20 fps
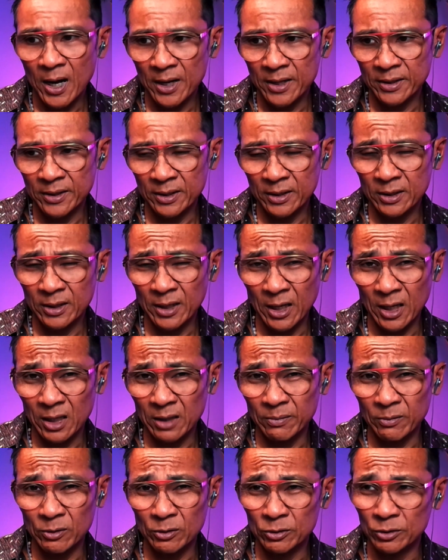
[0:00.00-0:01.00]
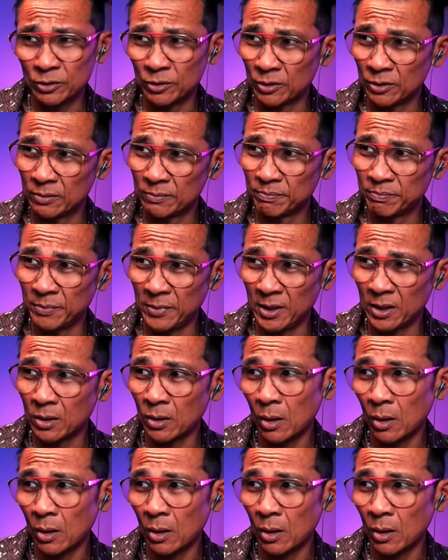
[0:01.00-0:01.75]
I think animal should be